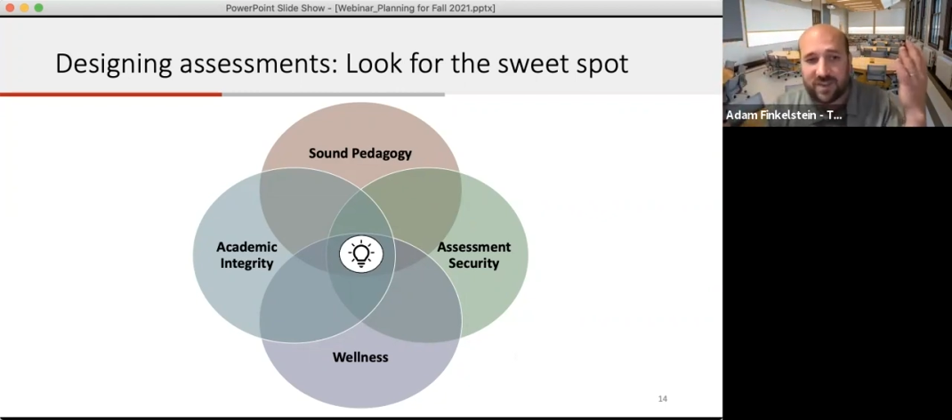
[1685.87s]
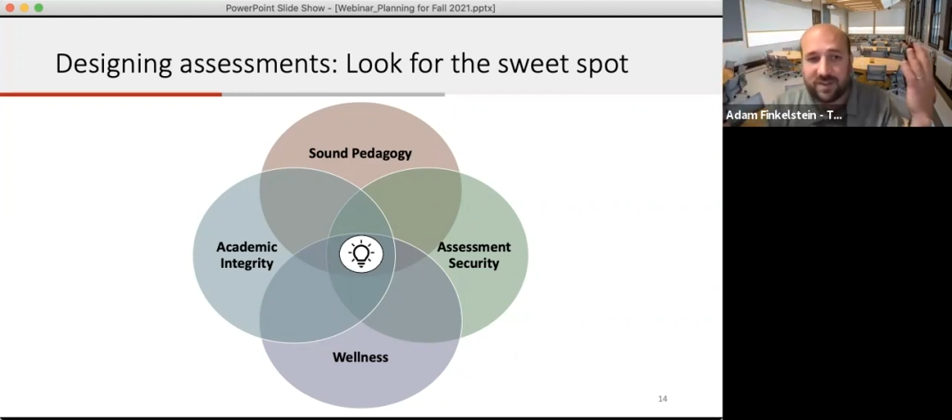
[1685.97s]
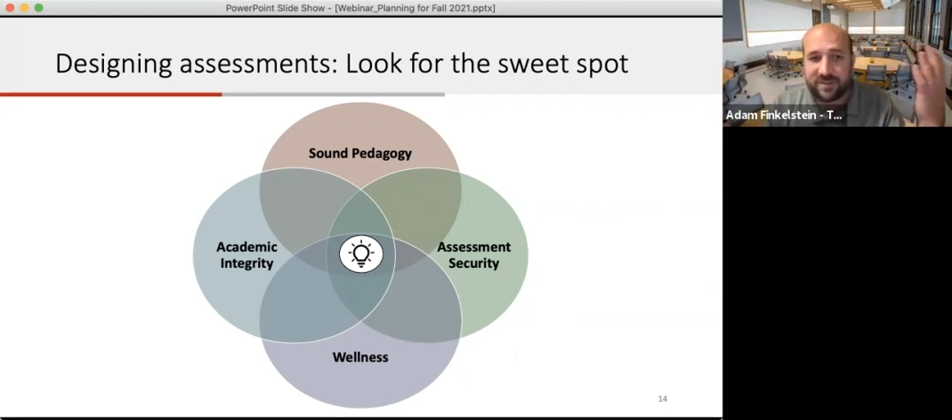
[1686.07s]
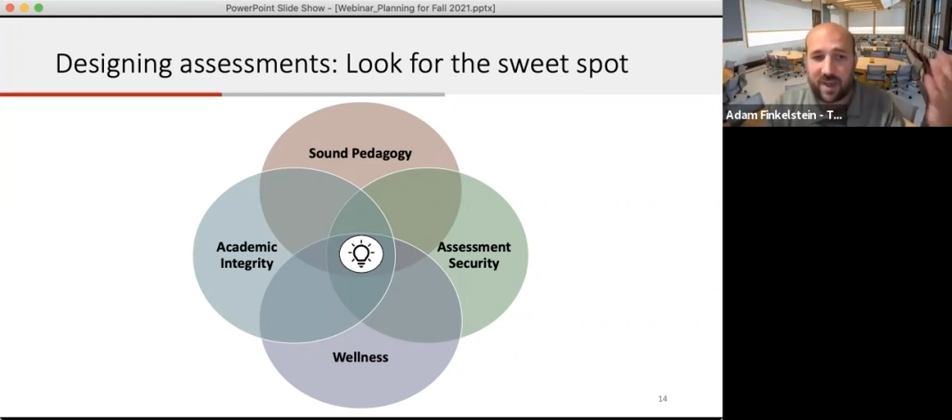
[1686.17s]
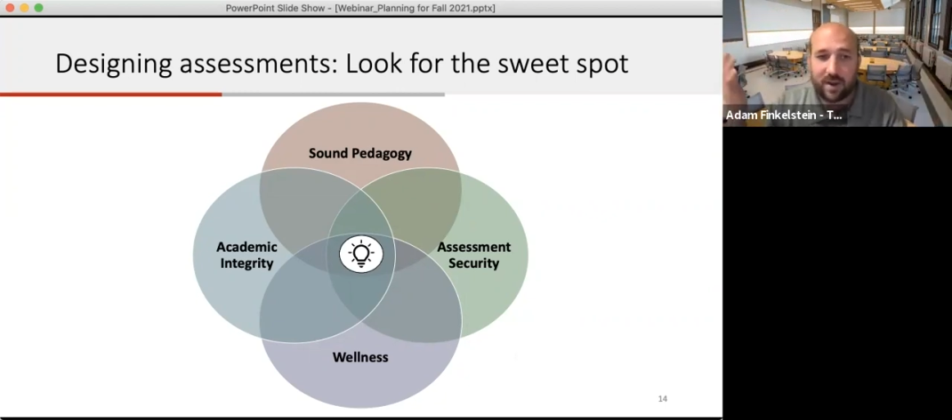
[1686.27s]

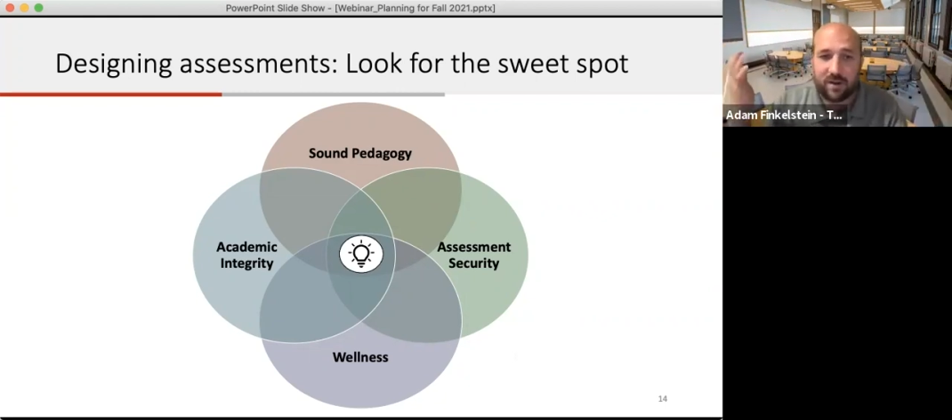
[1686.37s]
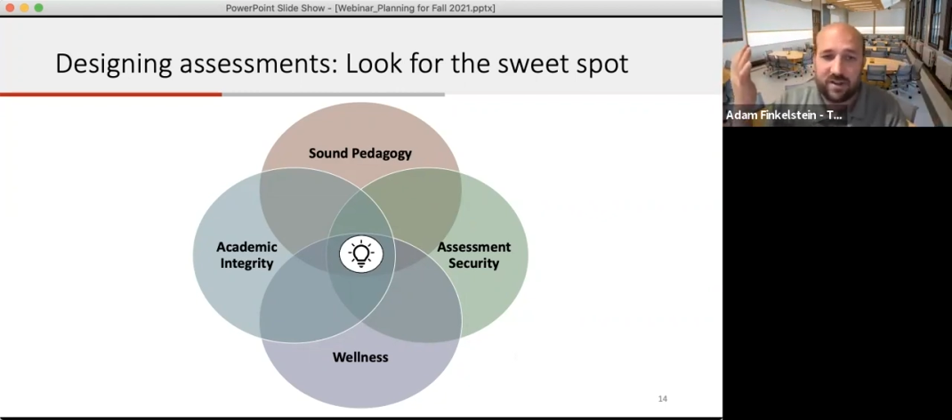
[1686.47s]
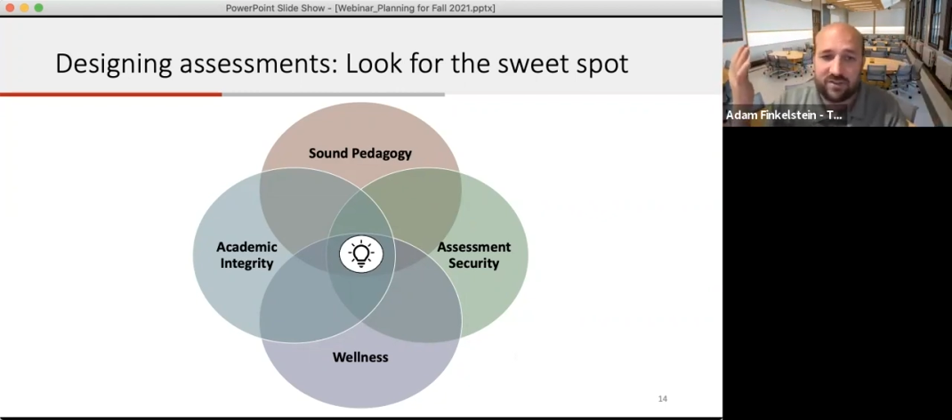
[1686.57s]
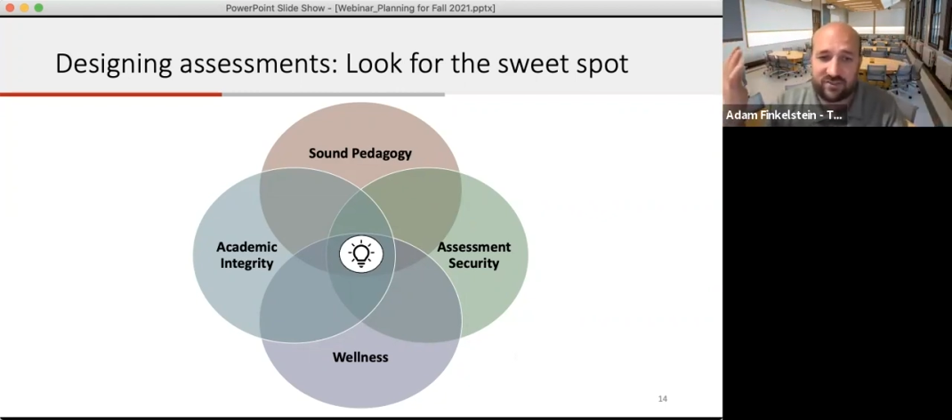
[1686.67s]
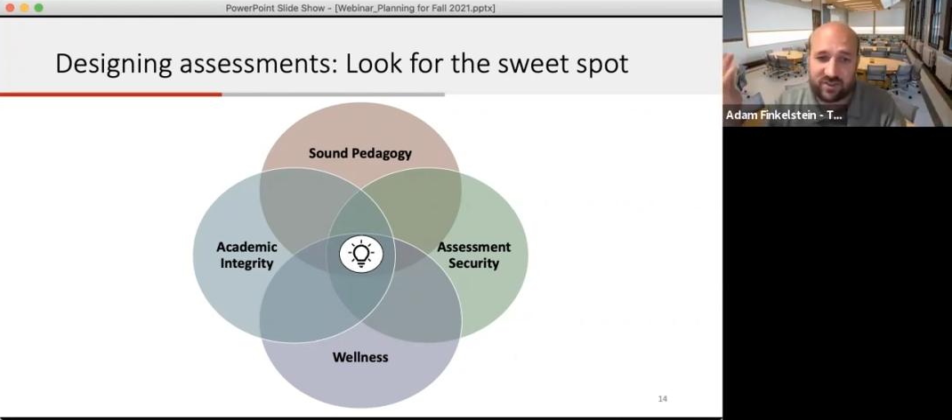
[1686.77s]
integrity
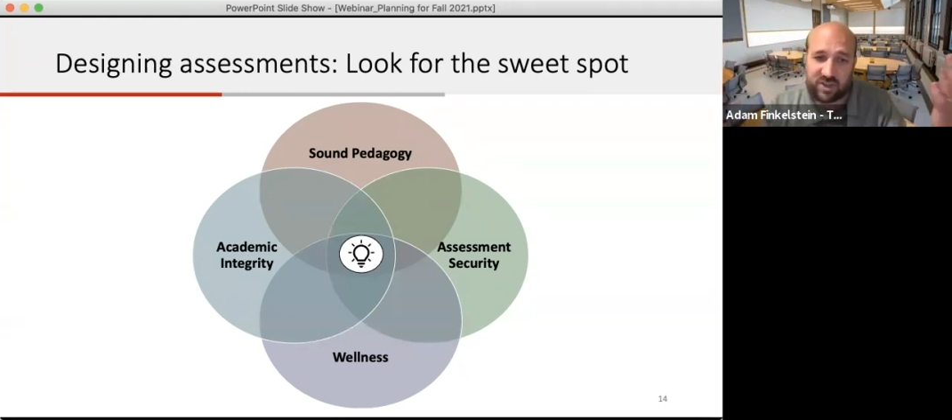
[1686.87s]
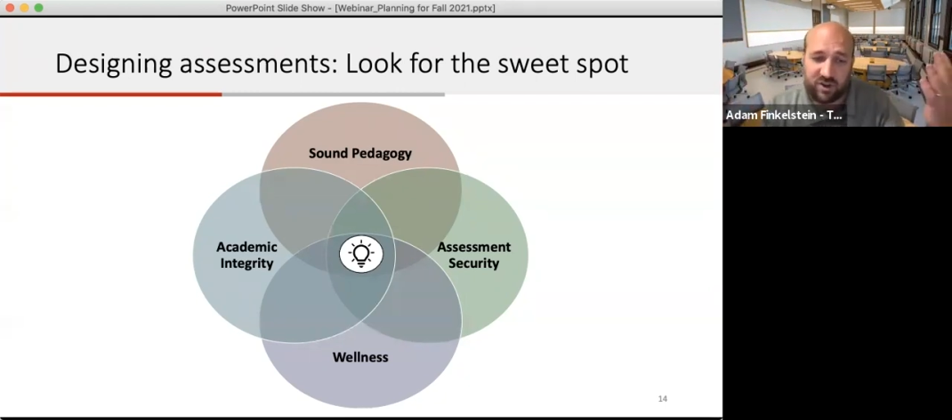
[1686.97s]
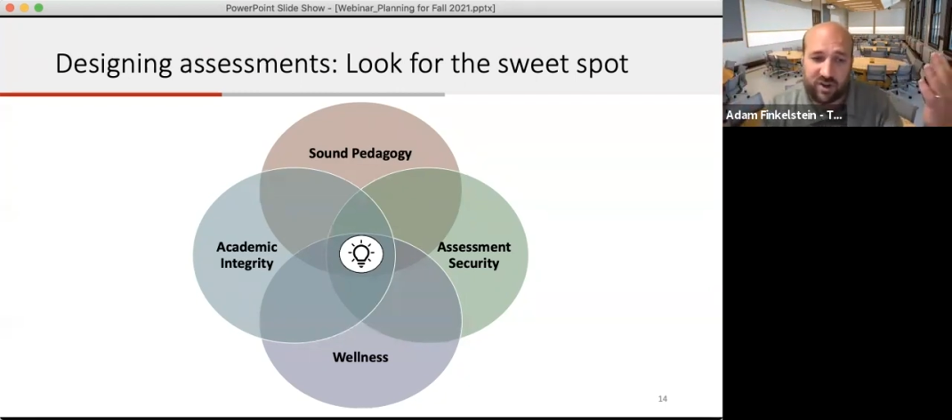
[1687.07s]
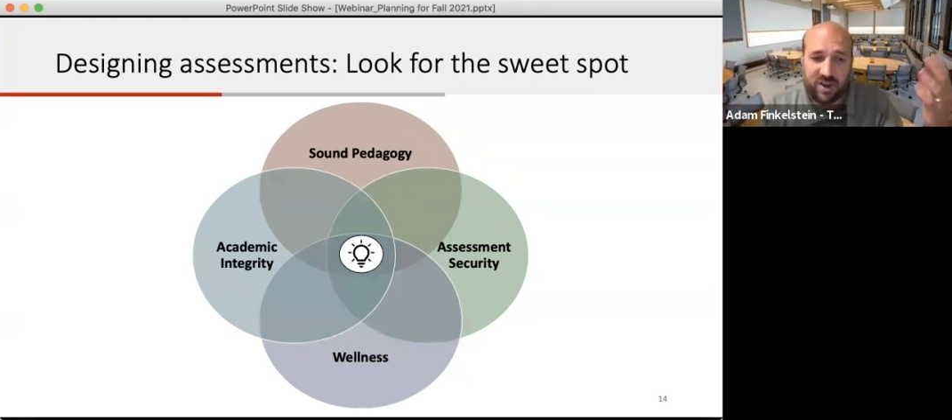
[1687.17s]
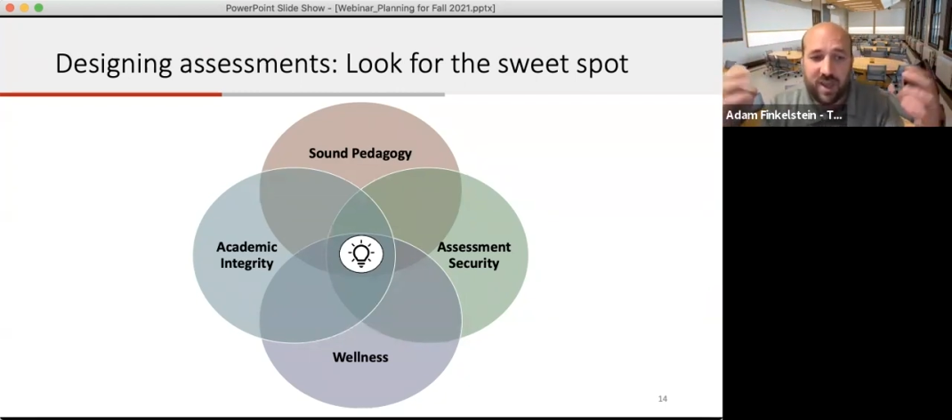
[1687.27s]
and
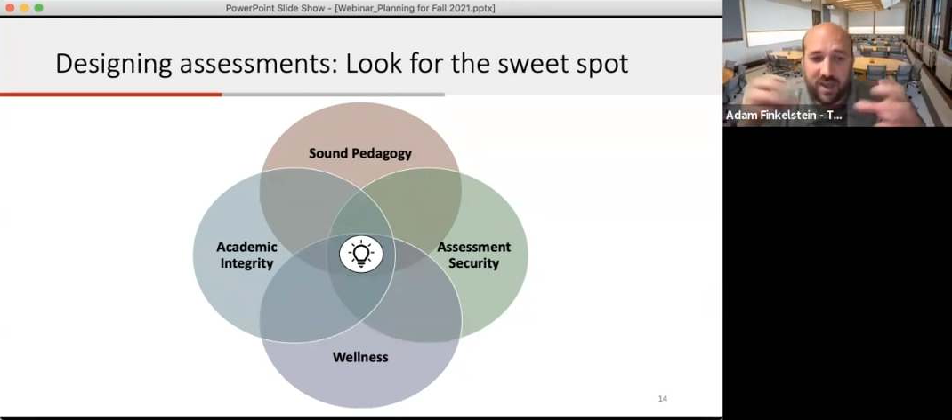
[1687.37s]
security